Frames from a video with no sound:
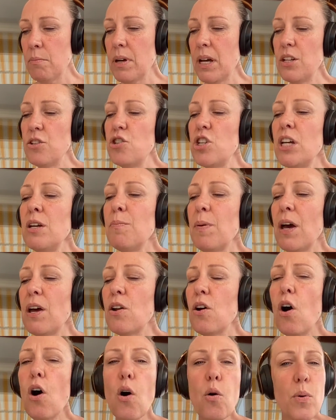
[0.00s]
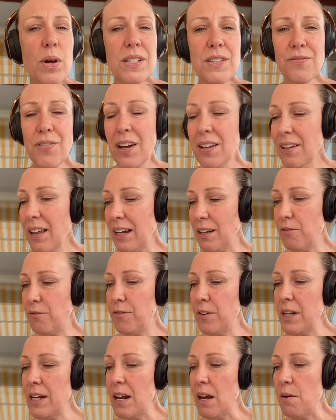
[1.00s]
My Jeep had always felt like
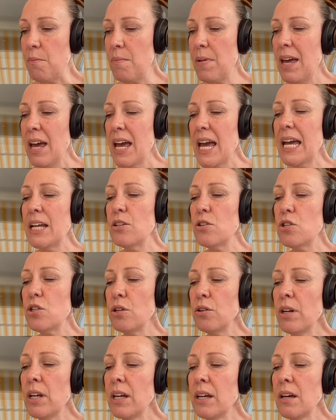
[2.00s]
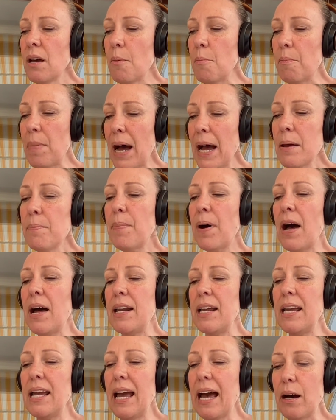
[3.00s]
freedom, and shooting my
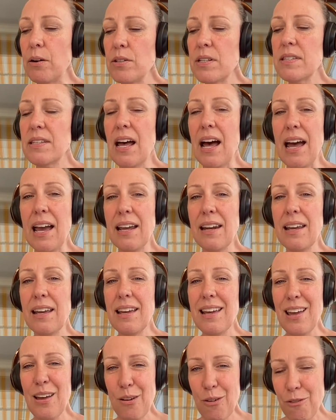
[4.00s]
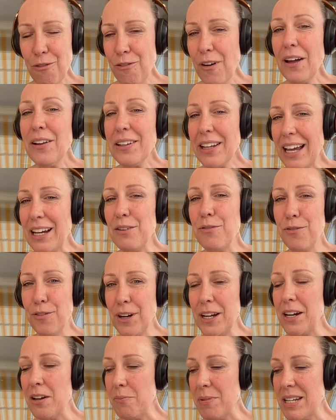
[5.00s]
body outside felt like
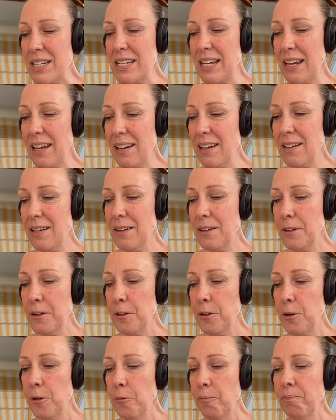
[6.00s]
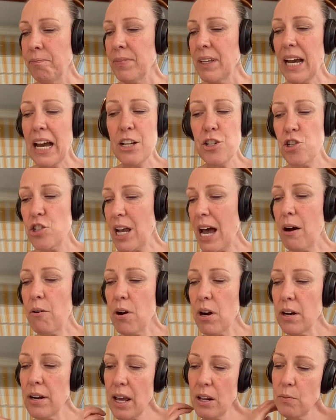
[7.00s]
freedom indeed. I
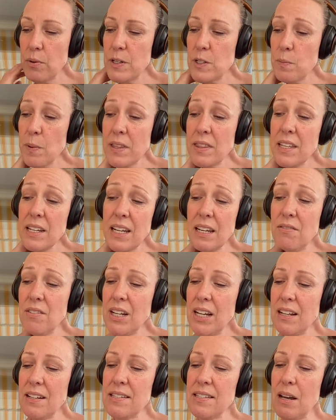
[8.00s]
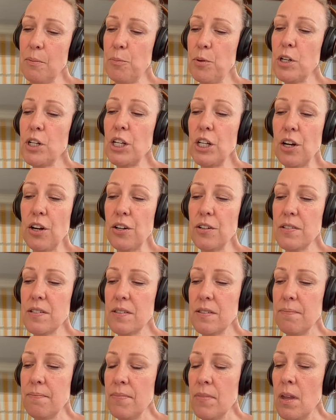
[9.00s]
showered and we spent the evening in separate
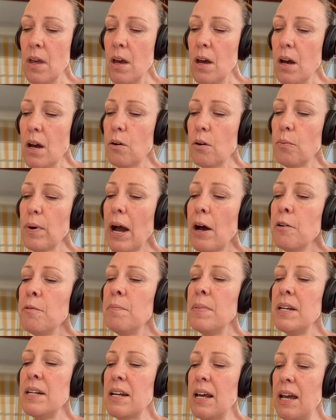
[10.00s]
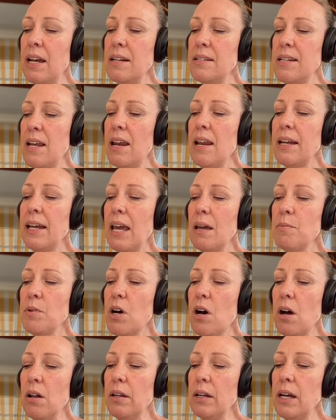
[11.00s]
yurts. Around midnight, Danny came
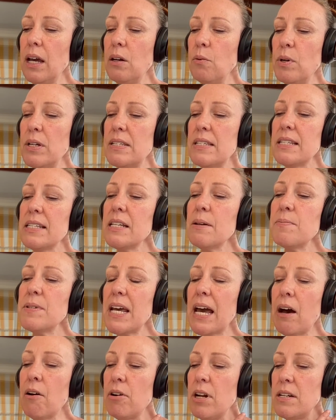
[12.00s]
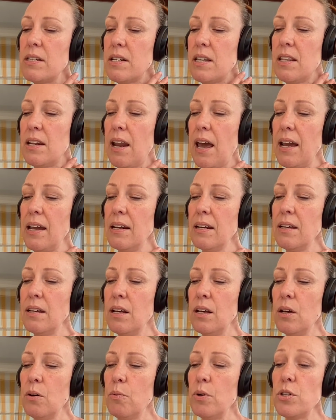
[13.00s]
calling and we slipped out into the night.
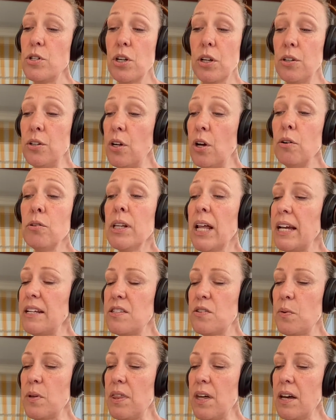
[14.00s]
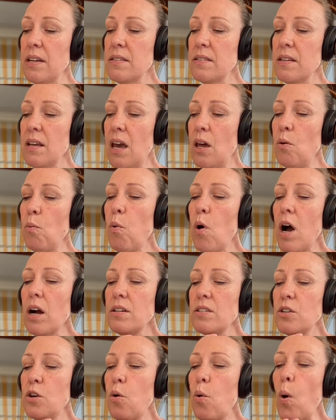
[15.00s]
We took no lights with us and
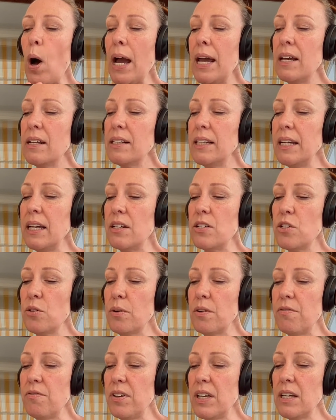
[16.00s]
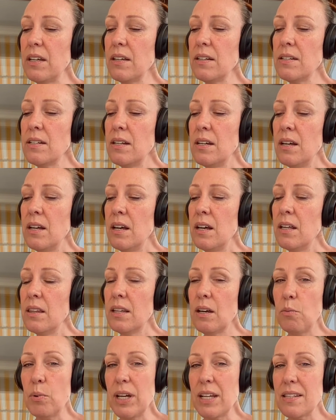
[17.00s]
walked quietly into a field
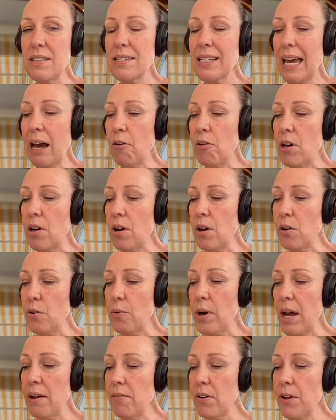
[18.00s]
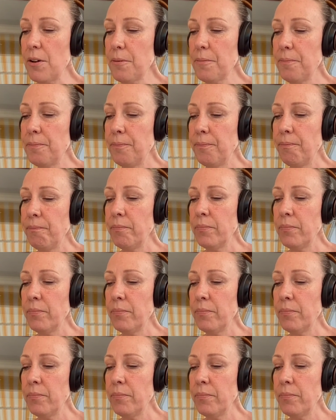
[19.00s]
that we had scouted on arrival.